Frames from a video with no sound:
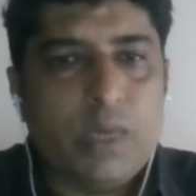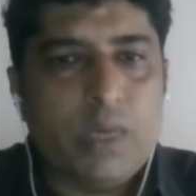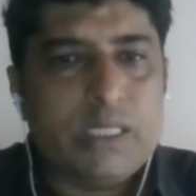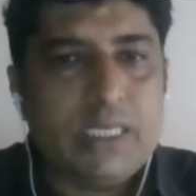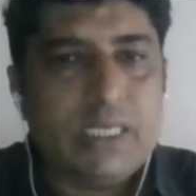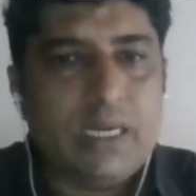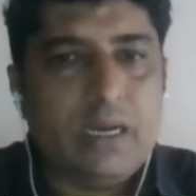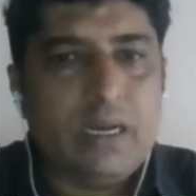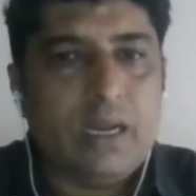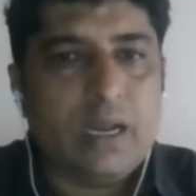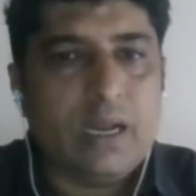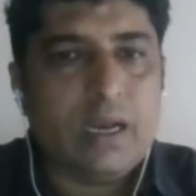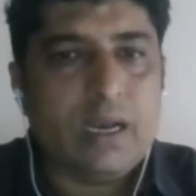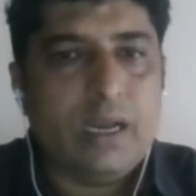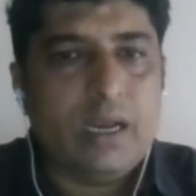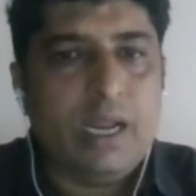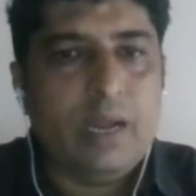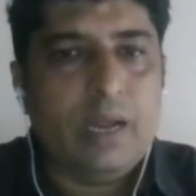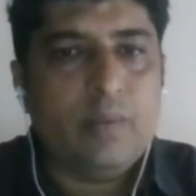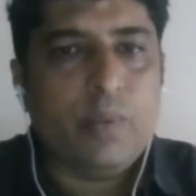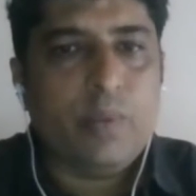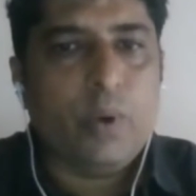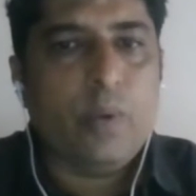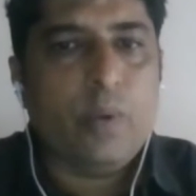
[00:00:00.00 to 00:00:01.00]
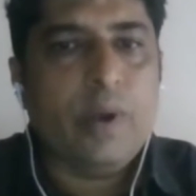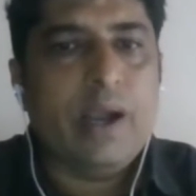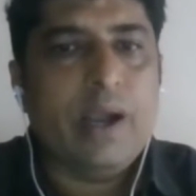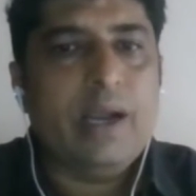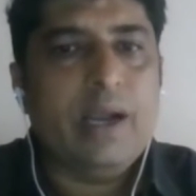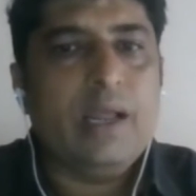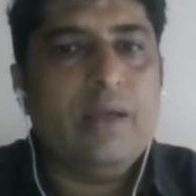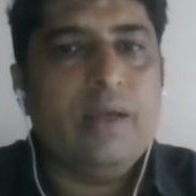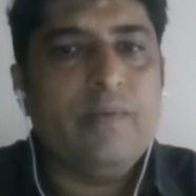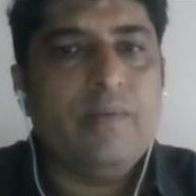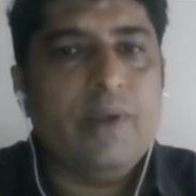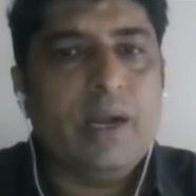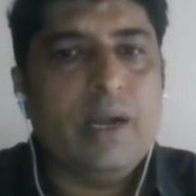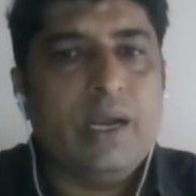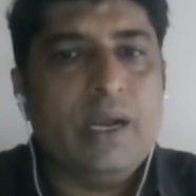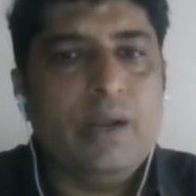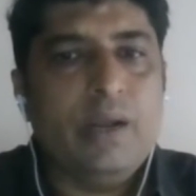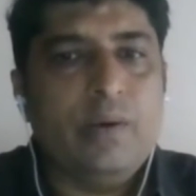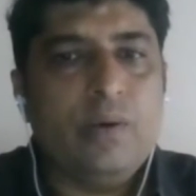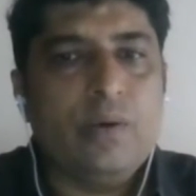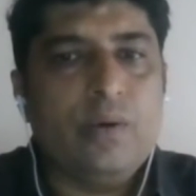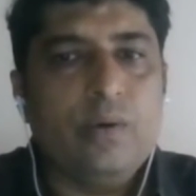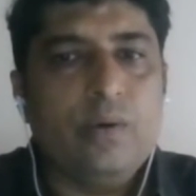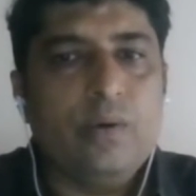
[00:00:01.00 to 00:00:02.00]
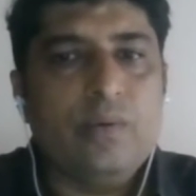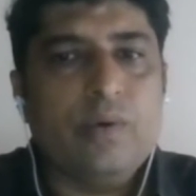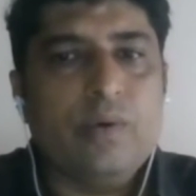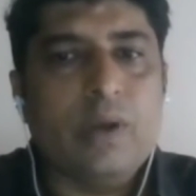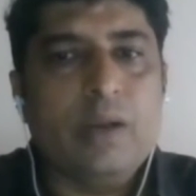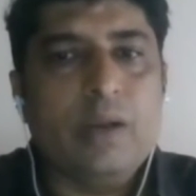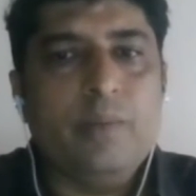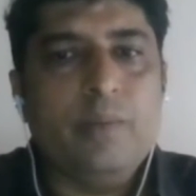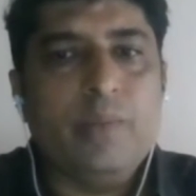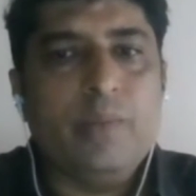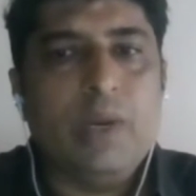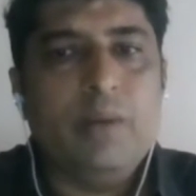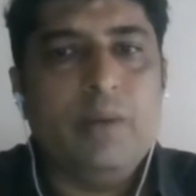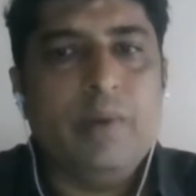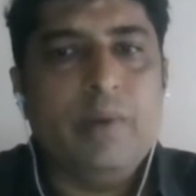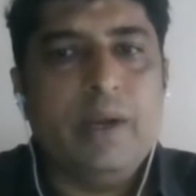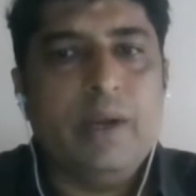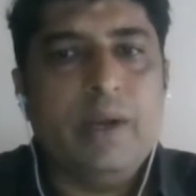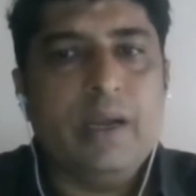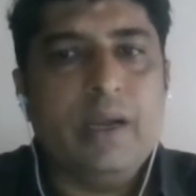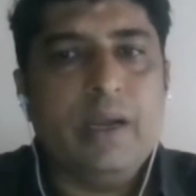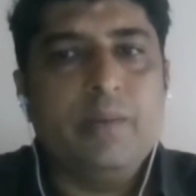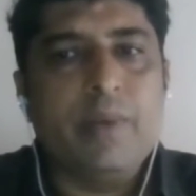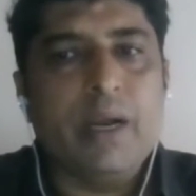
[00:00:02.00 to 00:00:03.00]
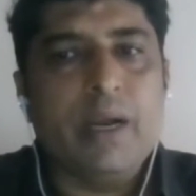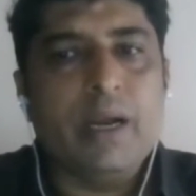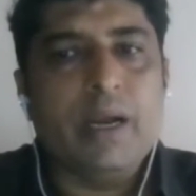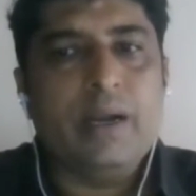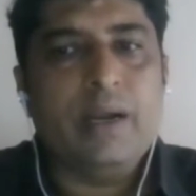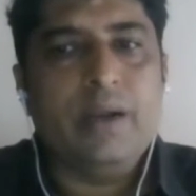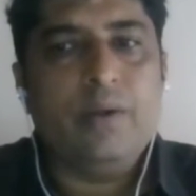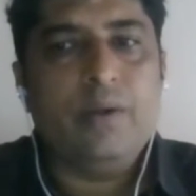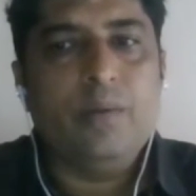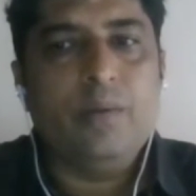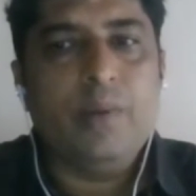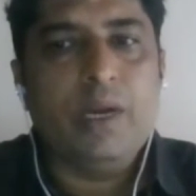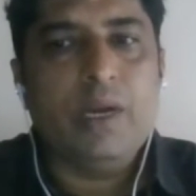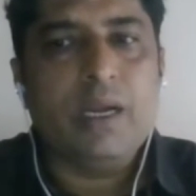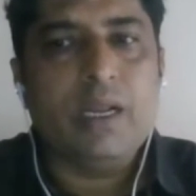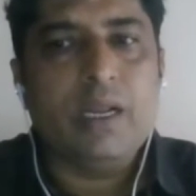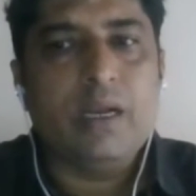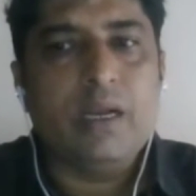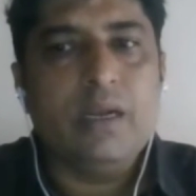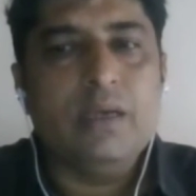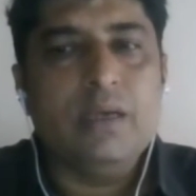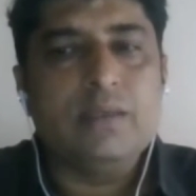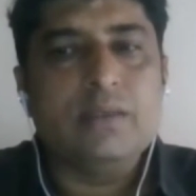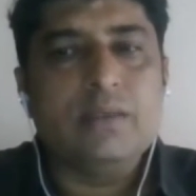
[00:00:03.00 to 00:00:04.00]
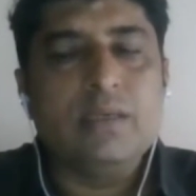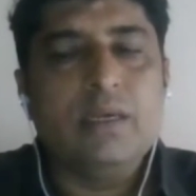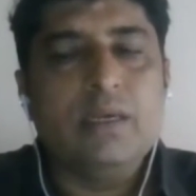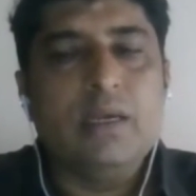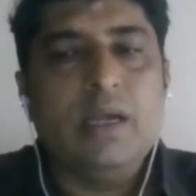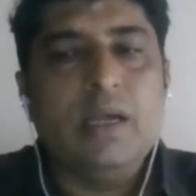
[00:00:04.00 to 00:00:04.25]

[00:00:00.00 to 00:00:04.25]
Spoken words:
machine learning provide effective tool for implementing predictive maintenance